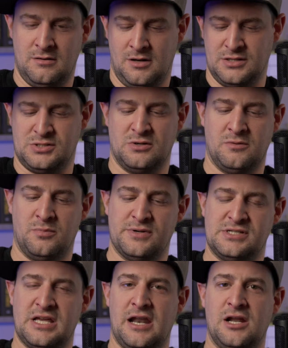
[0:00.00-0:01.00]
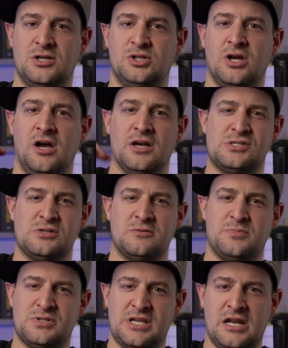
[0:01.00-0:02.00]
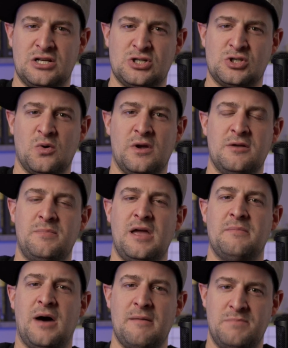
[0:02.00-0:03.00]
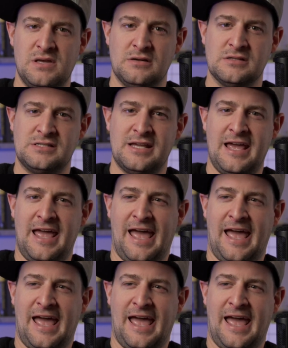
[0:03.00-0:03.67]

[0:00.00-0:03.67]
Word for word: a certain percentage a certain percentage is going to pay my bills